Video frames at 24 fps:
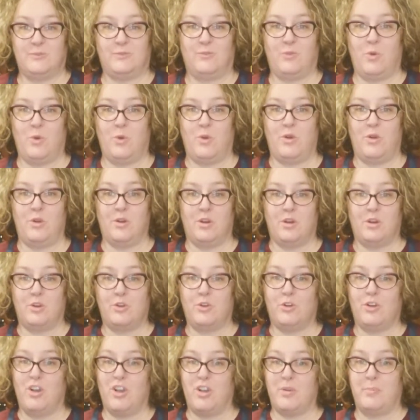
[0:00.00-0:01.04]
for
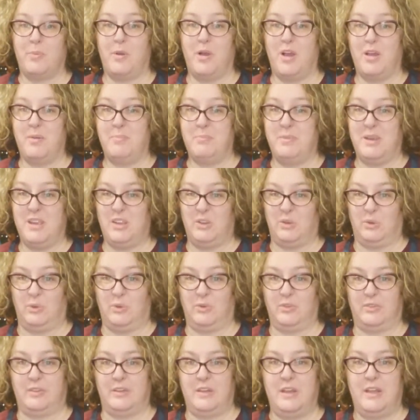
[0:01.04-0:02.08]
crockpot
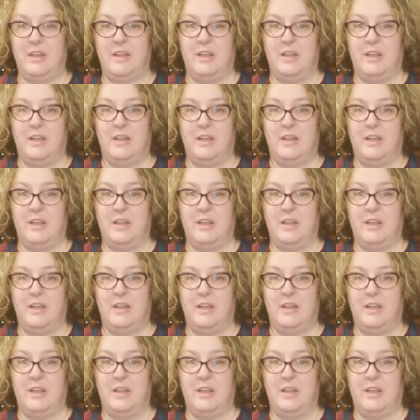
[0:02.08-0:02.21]
meals.